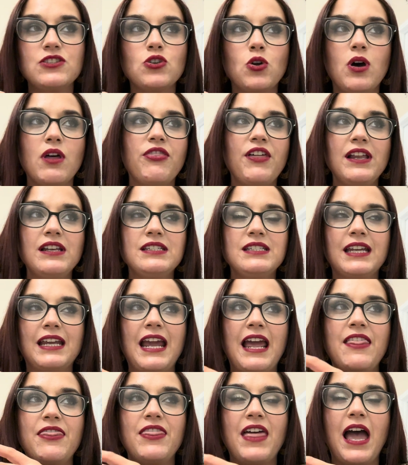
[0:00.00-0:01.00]
authentic
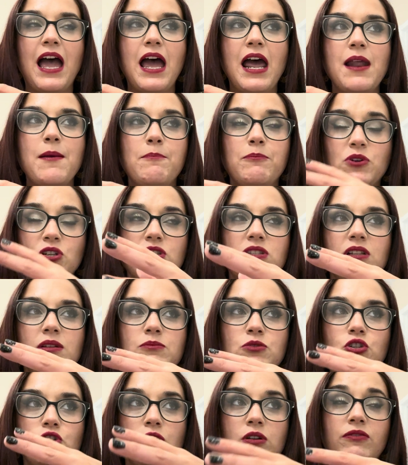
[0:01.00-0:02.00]
and that
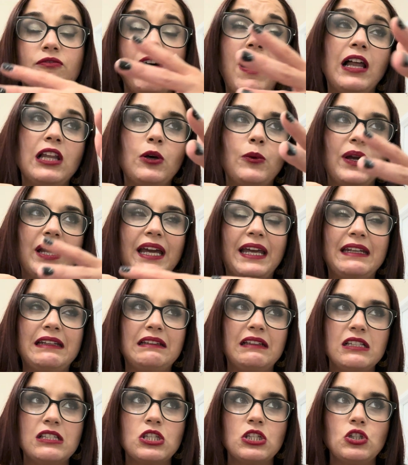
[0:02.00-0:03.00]
Muslims should follow it and
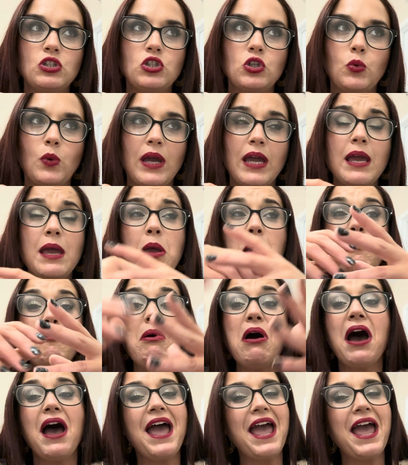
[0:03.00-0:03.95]
listen to it. But